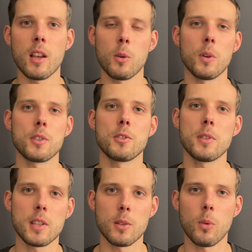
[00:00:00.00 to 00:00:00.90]
which you
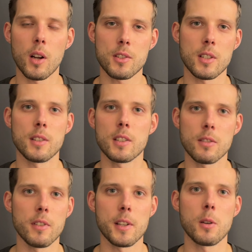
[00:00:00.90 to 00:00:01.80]
can watch in this
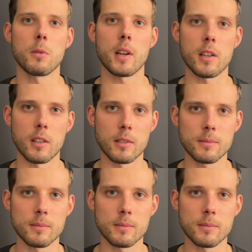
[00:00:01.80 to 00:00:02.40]
video right here.